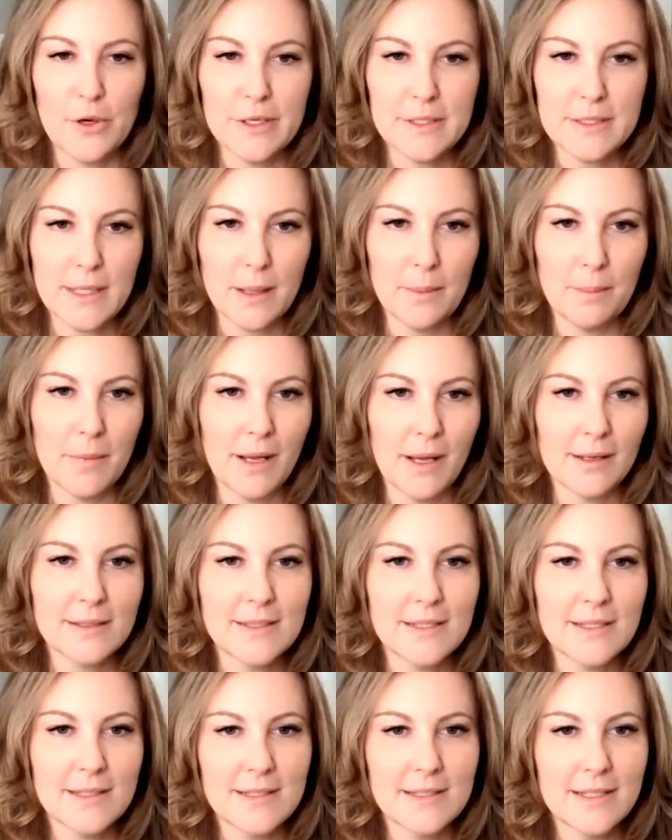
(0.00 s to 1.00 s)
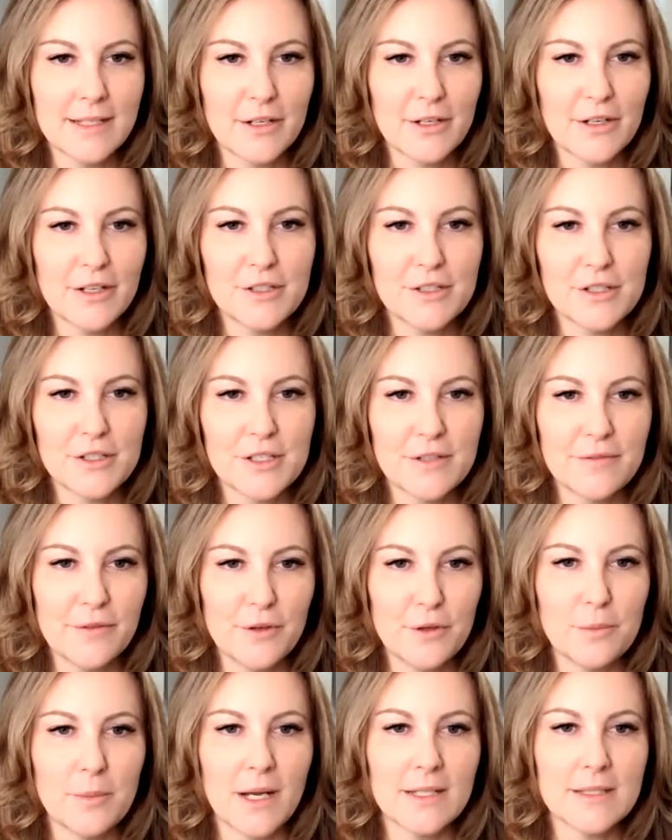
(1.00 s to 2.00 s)
is amongst us here in just a
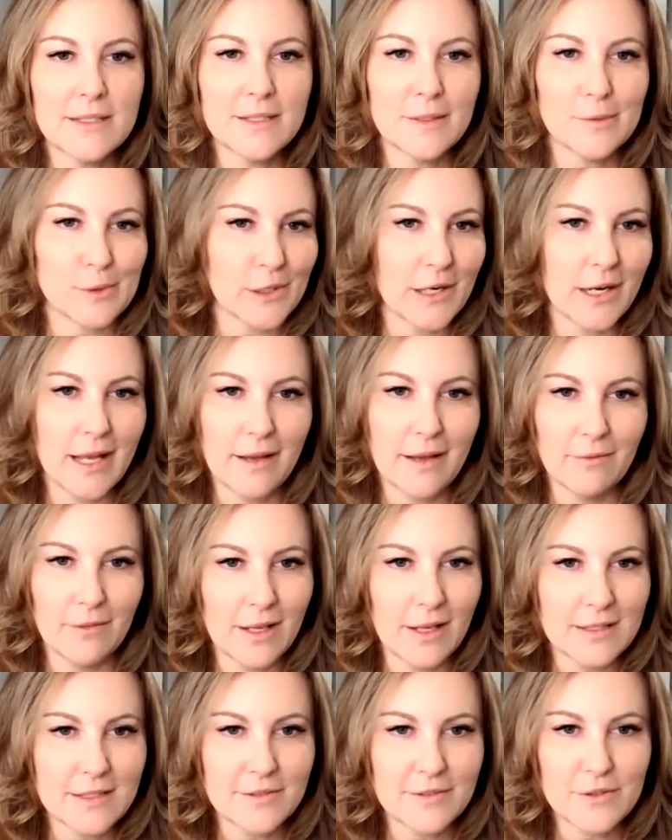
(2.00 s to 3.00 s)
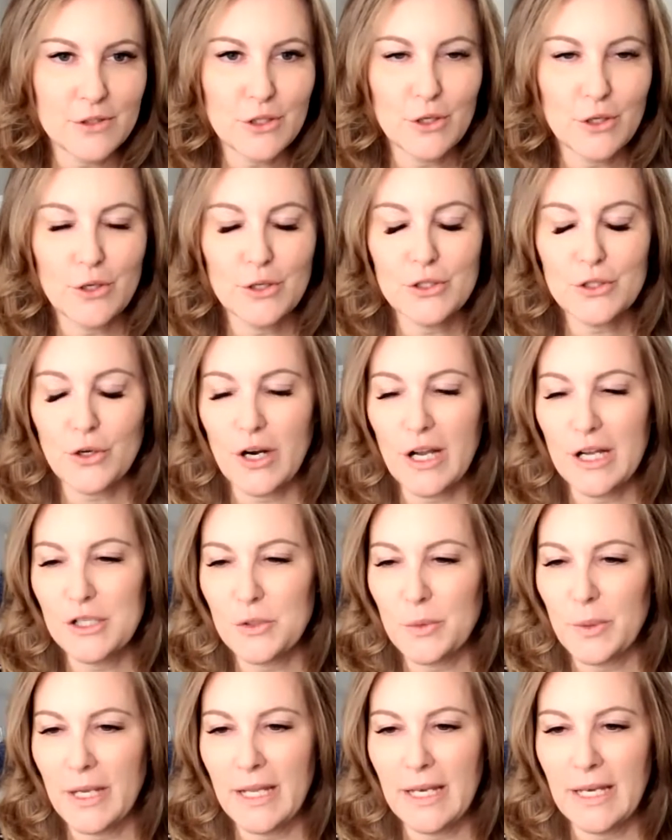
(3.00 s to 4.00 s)
few months, and we're going to have lots of students
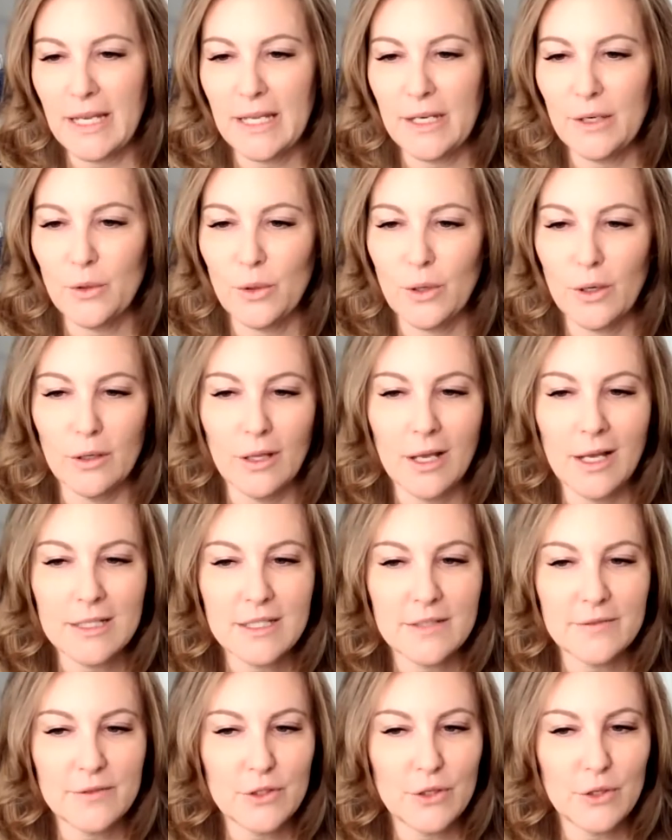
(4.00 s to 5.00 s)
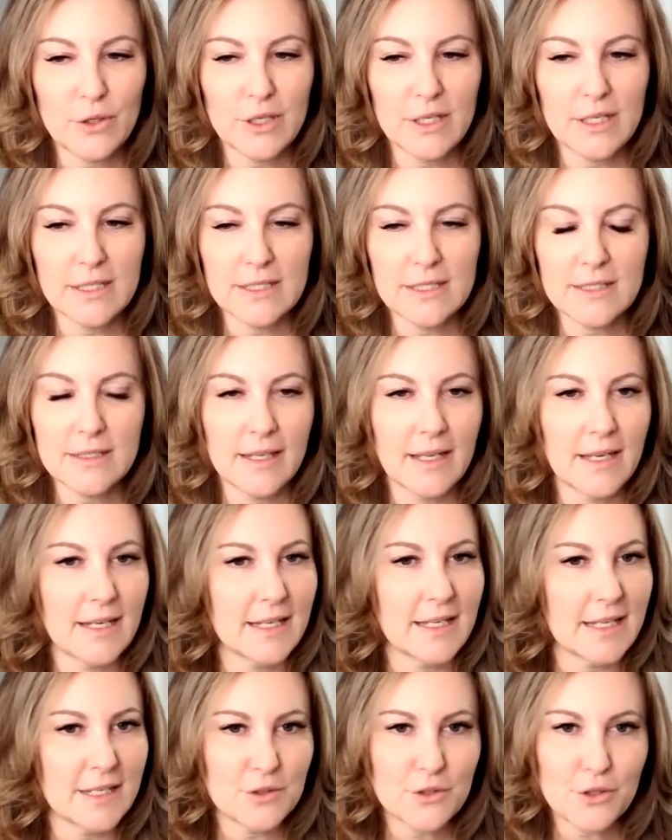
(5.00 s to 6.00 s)
graduating or lots of students getting
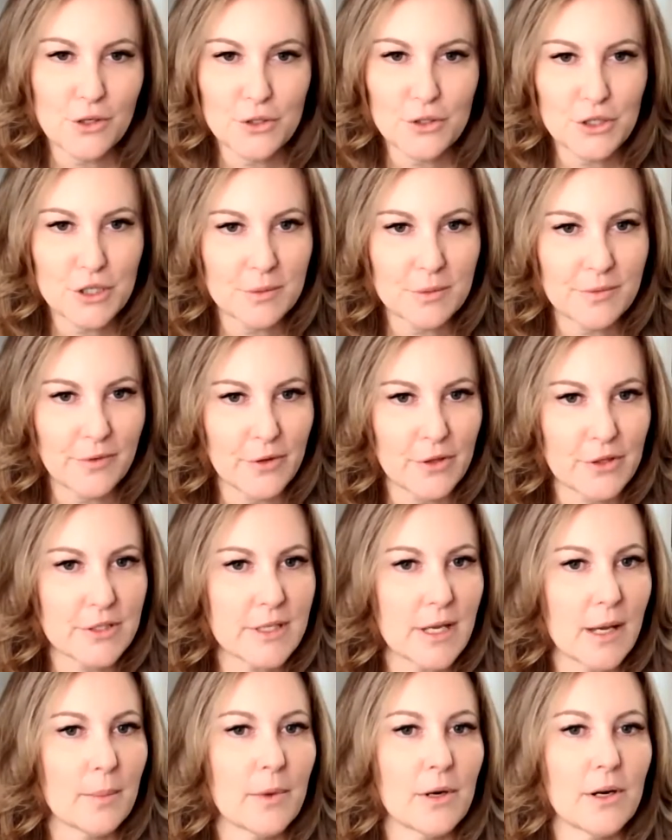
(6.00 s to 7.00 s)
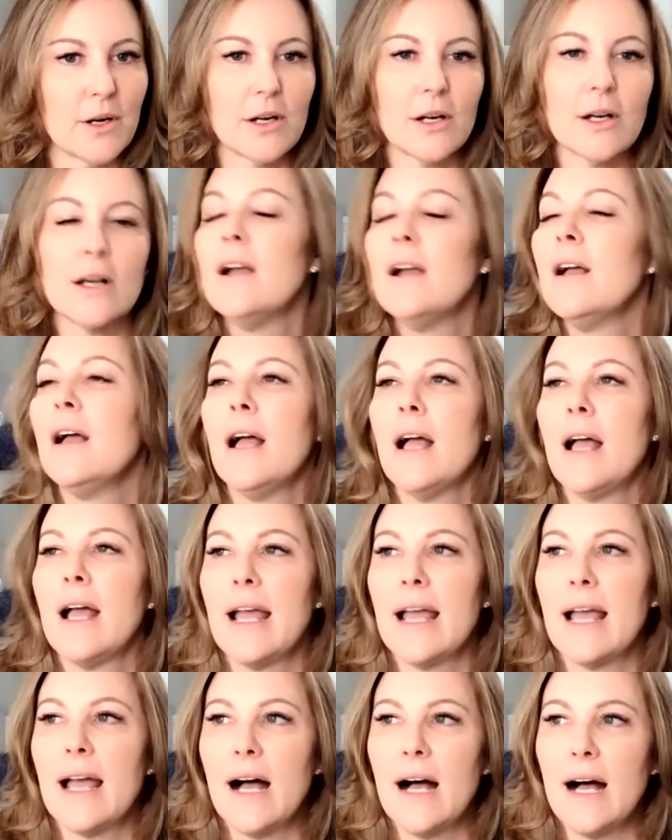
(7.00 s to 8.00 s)
internships for the summer.
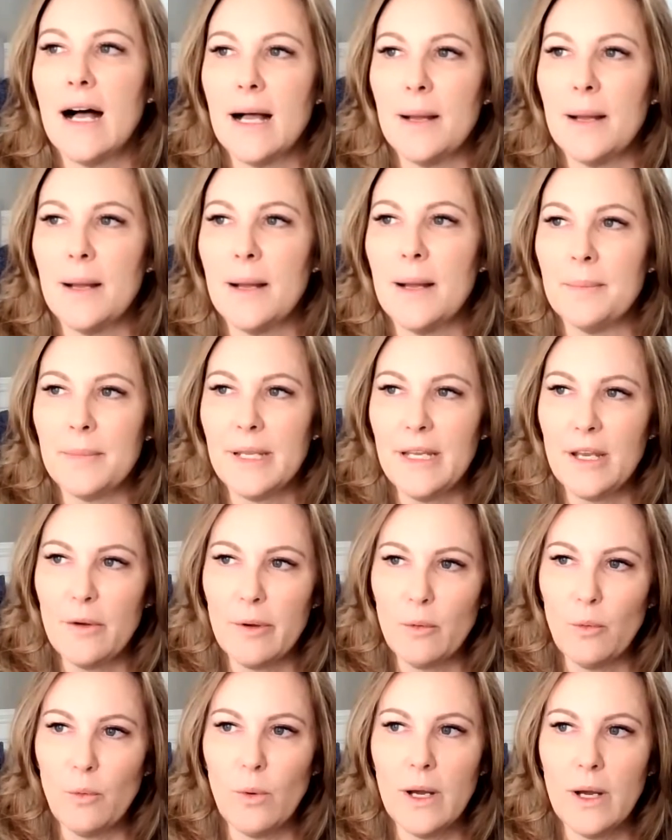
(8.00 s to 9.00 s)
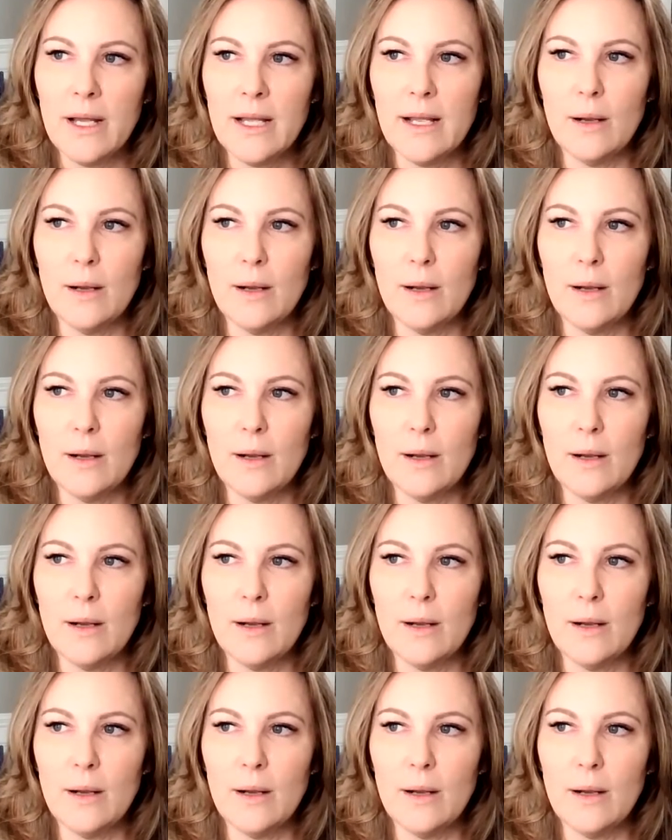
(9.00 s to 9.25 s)
Um, you know, and what